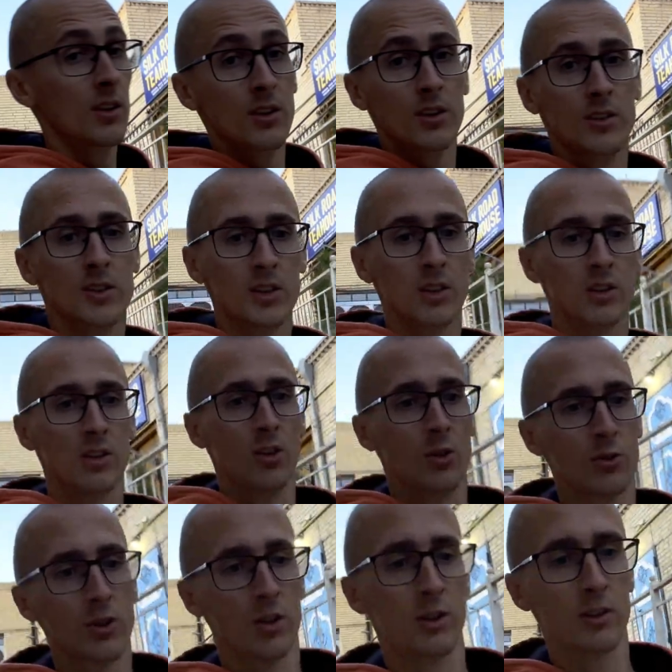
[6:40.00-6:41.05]
Silk
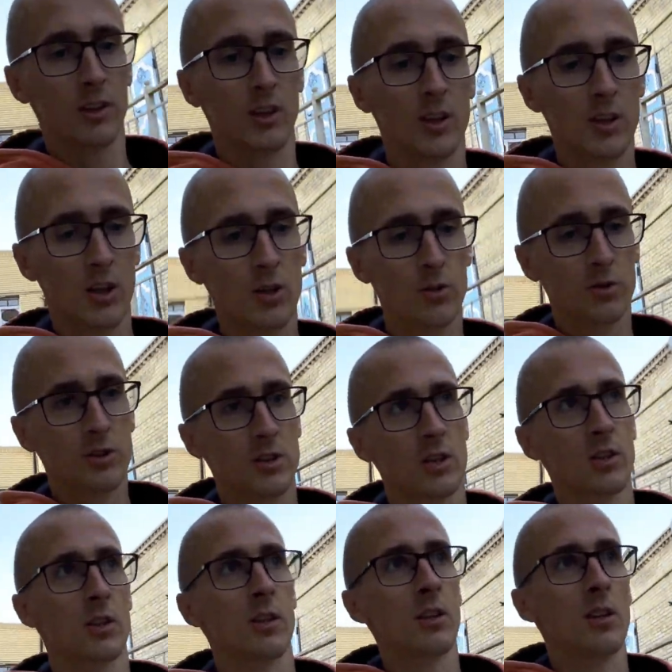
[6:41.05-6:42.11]
Road Tea House.
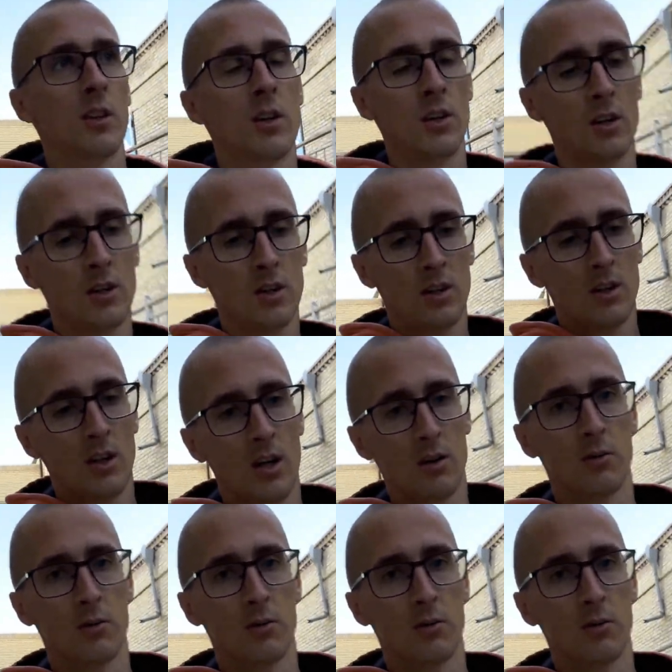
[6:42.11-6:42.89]
I